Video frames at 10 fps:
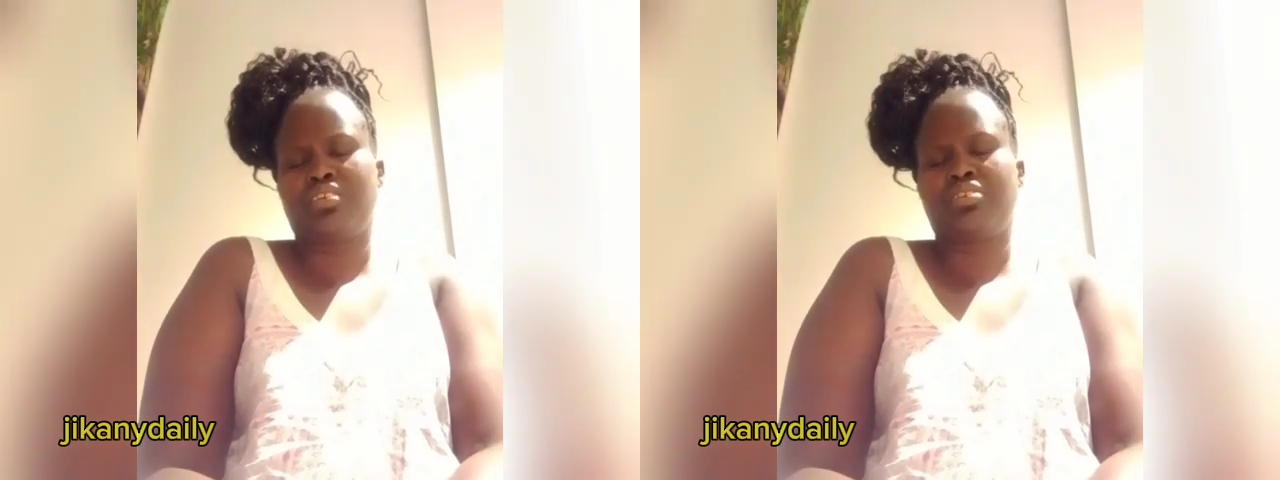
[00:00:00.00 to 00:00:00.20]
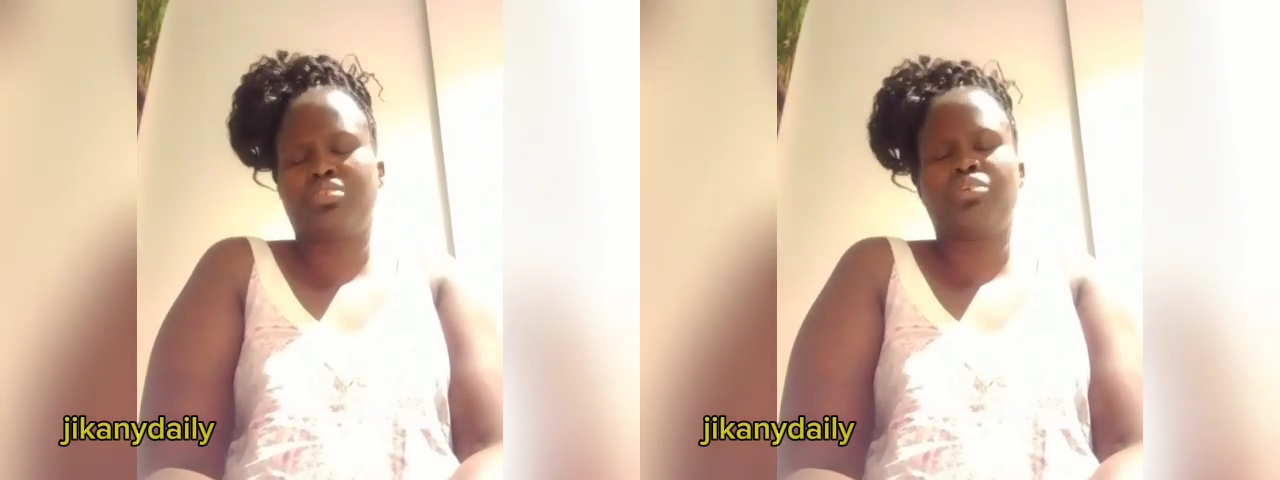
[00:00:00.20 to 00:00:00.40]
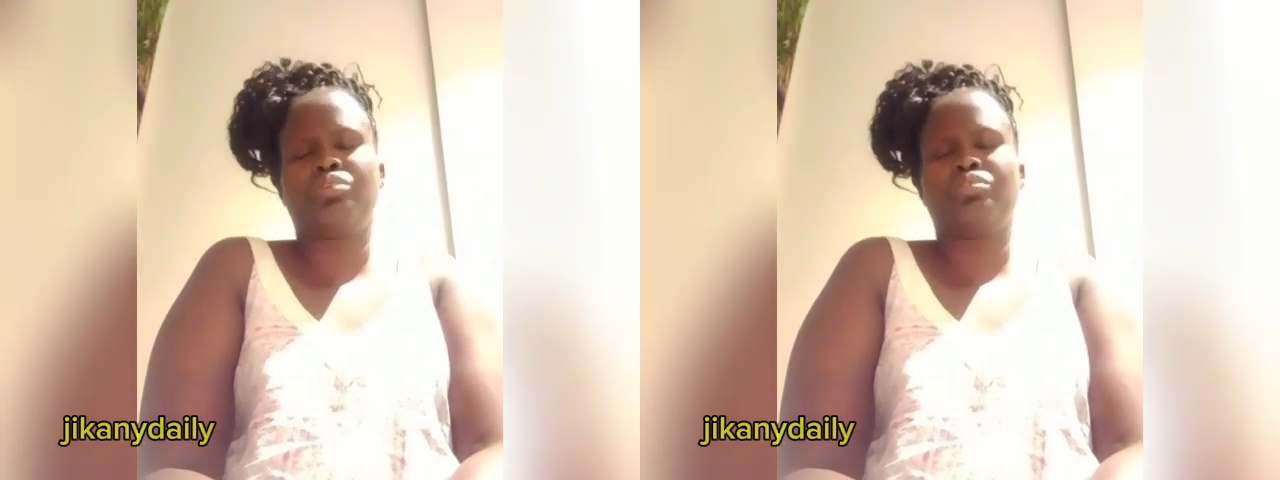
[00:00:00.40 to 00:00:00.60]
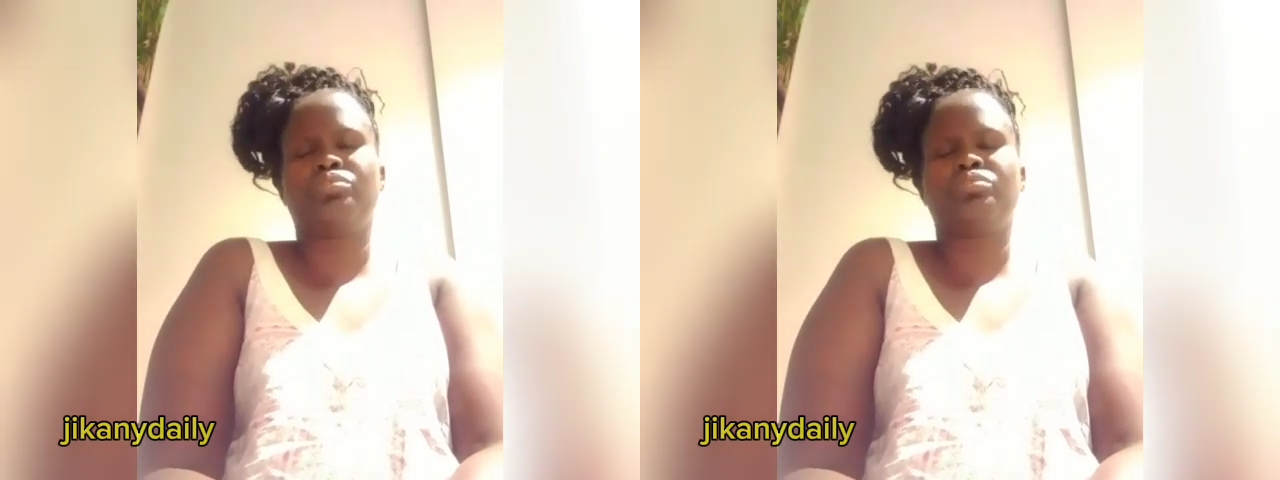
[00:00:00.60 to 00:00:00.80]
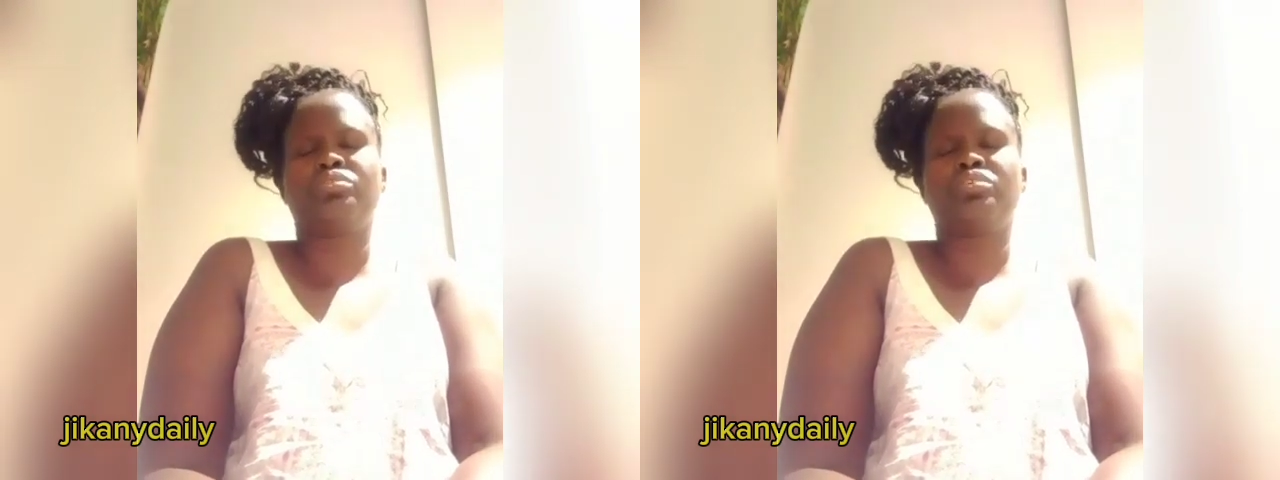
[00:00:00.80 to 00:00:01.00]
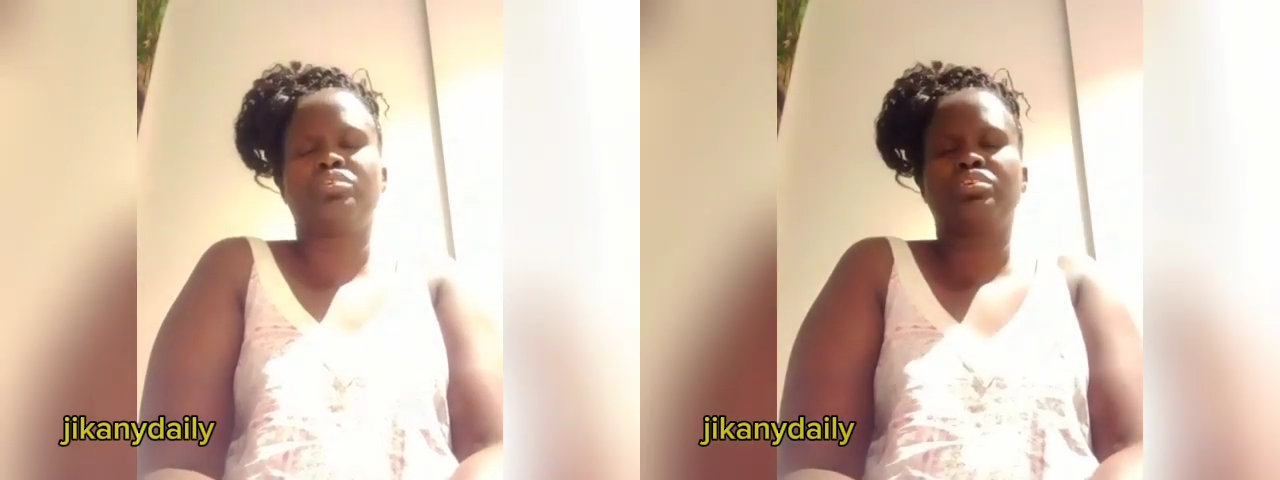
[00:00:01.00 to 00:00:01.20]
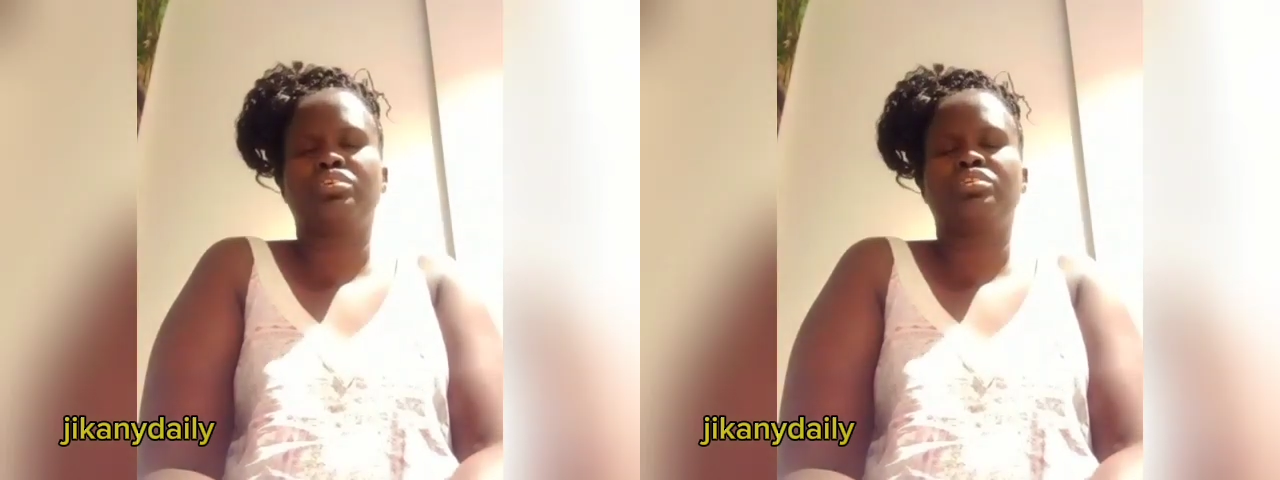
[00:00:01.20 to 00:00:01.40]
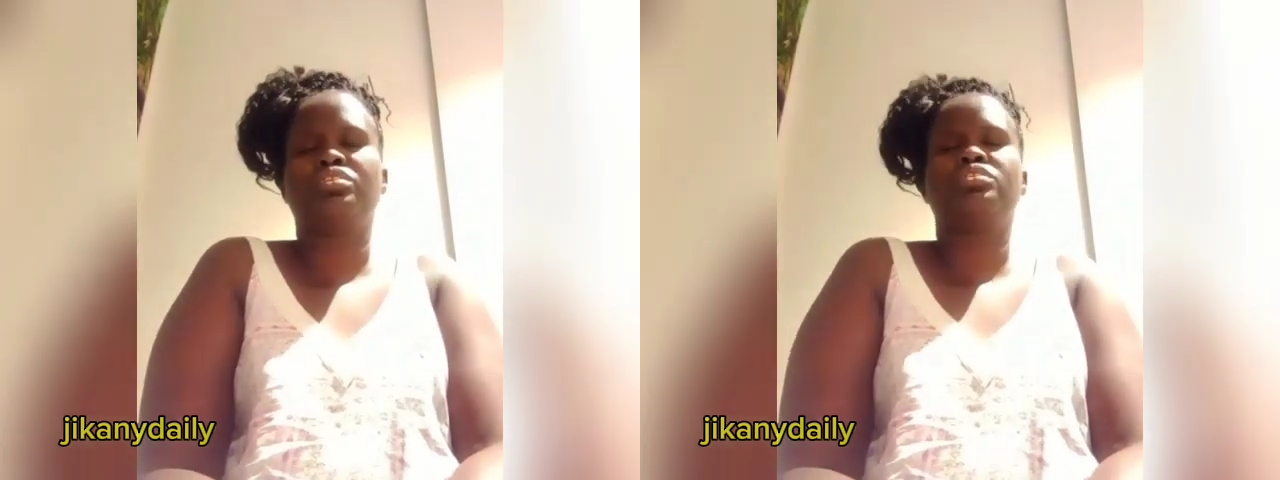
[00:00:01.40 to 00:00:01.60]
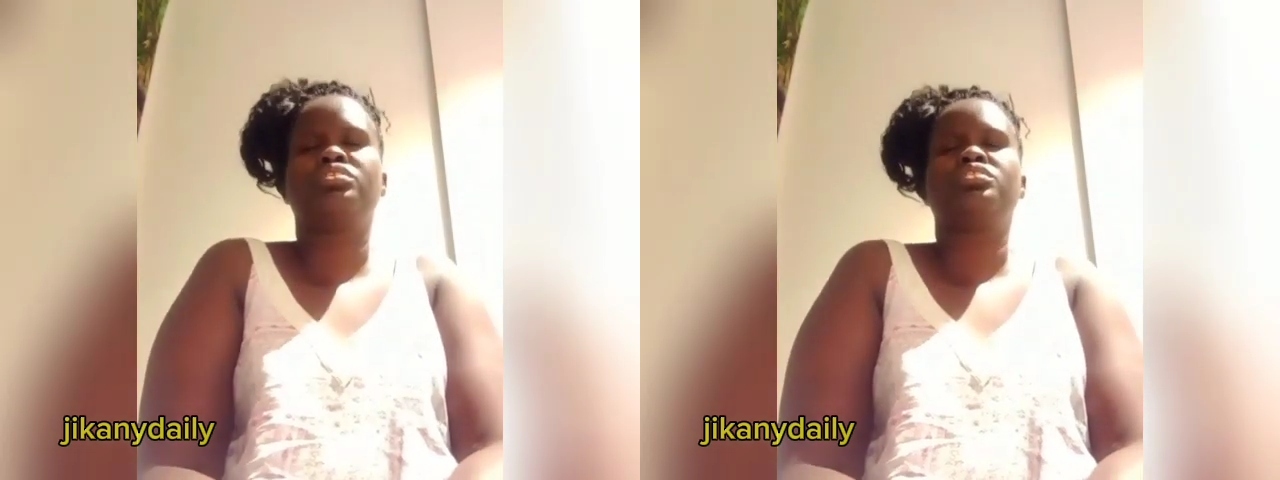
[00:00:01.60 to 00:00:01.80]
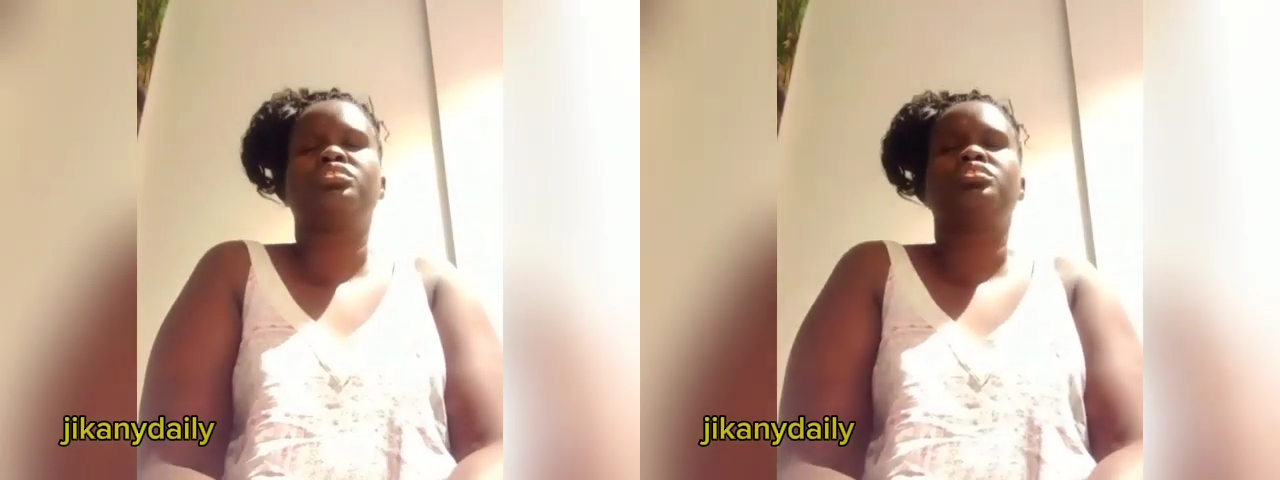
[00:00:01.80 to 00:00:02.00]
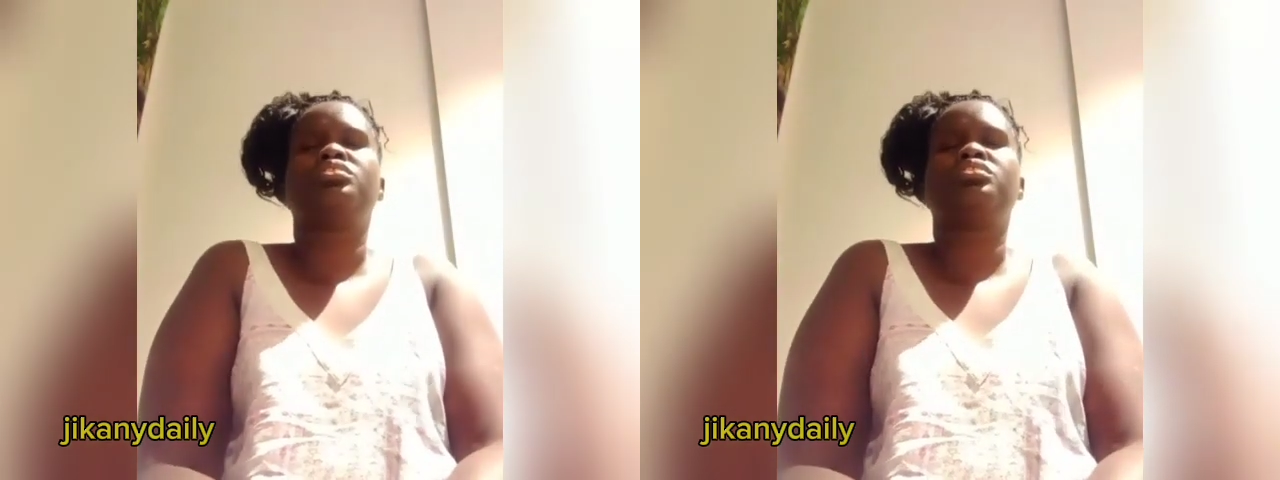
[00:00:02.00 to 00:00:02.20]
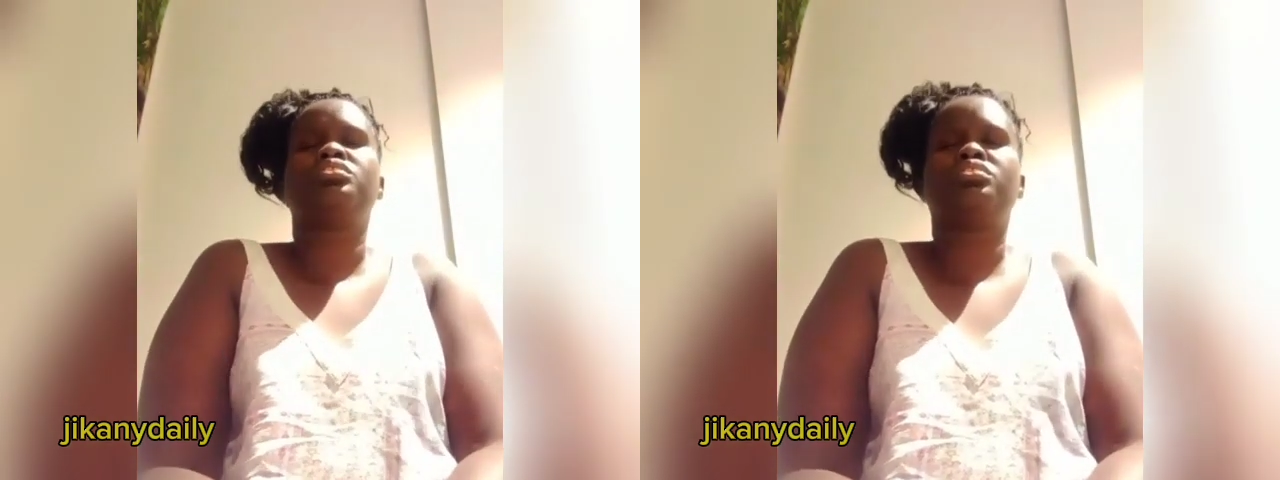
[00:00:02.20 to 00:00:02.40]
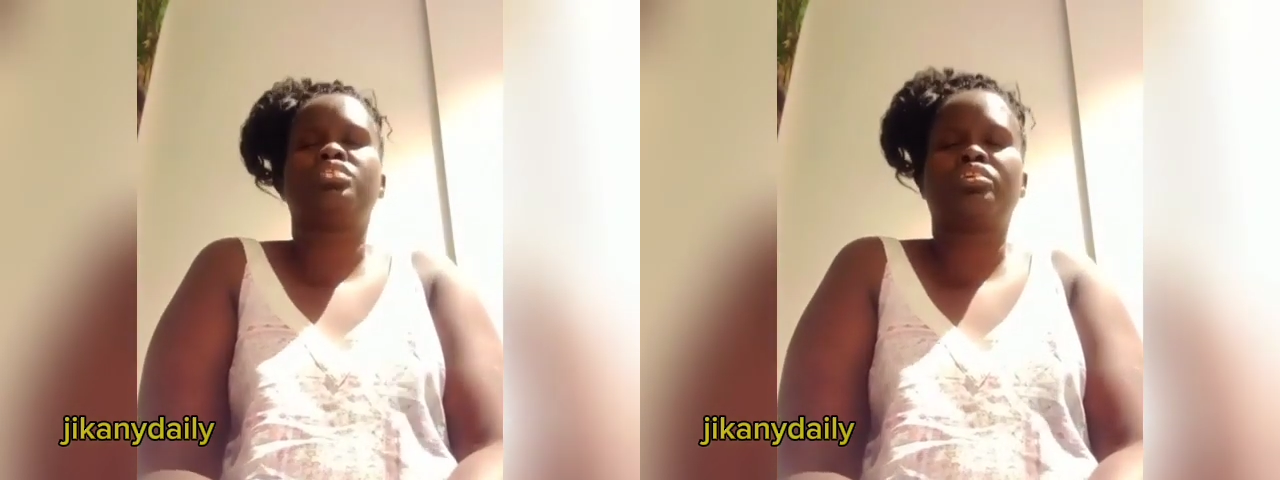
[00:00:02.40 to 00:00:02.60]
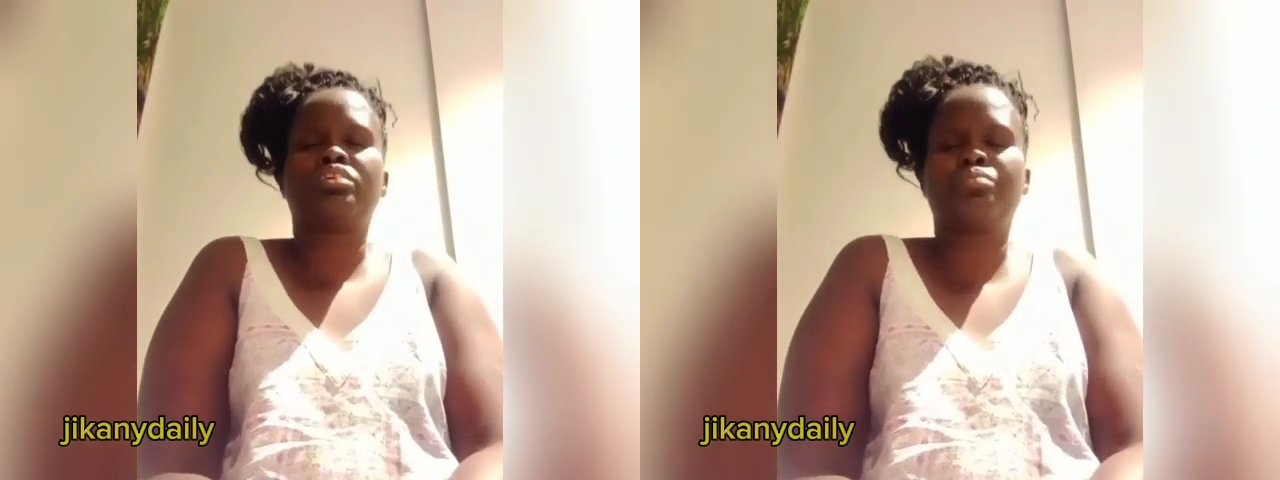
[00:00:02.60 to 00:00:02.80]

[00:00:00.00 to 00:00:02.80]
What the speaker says: So Siara